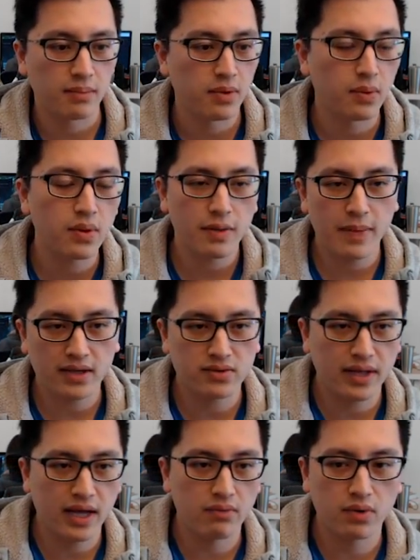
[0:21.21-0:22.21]
But we'll get back to
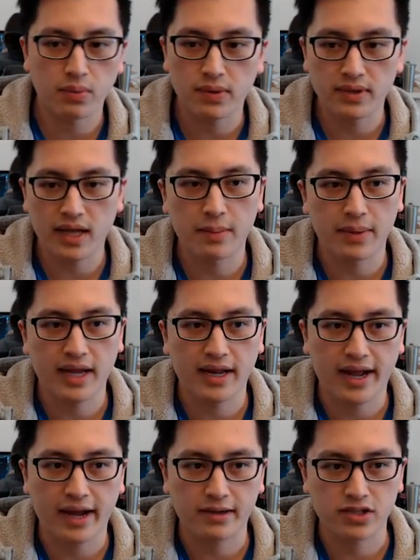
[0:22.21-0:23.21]
that when that
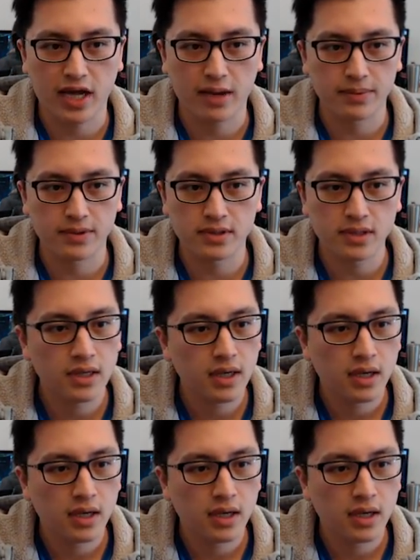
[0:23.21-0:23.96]
mechanic actually happens.